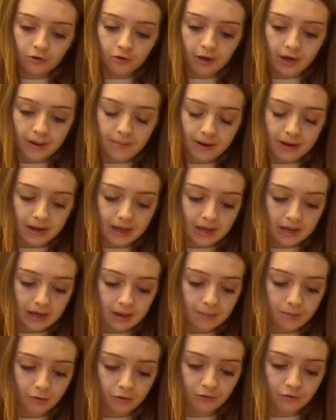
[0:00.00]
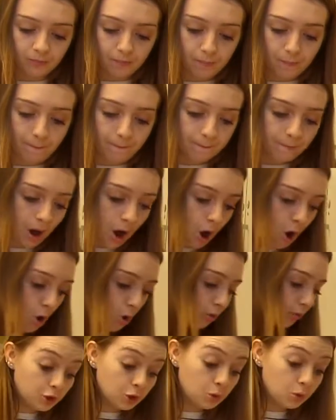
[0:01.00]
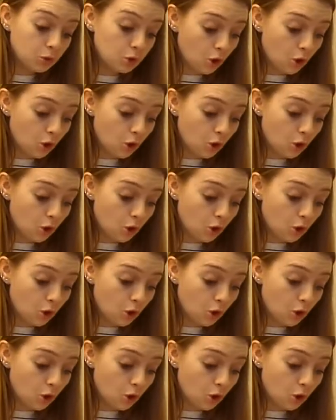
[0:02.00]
cream in a heat-proof bowl. Do